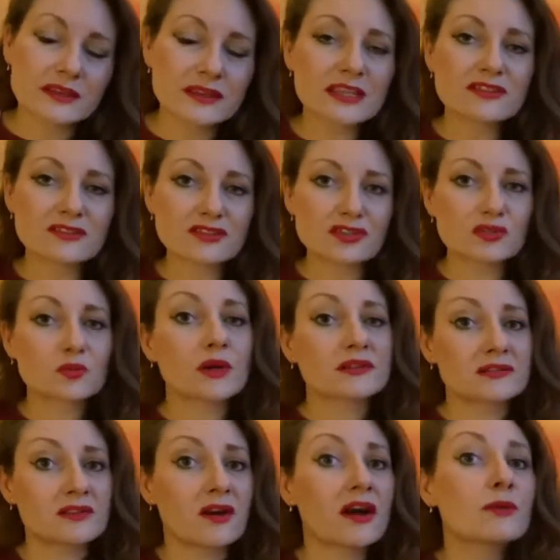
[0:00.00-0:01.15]
These are just
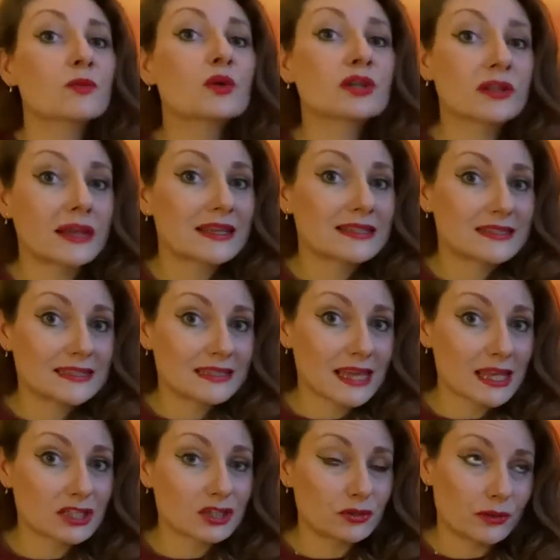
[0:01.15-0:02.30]
ones that I would like to
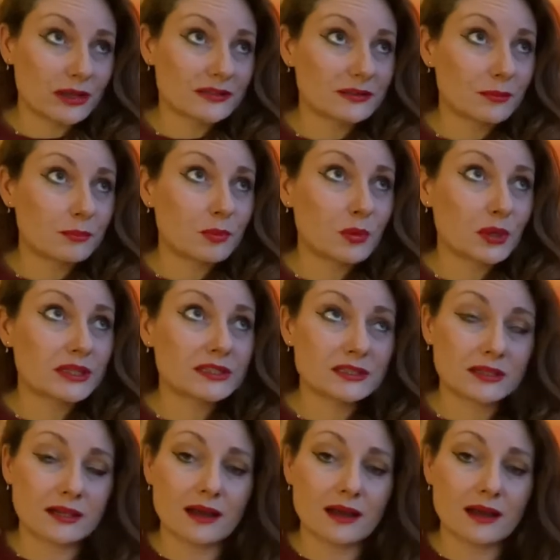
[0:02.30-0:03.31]
get to at some point,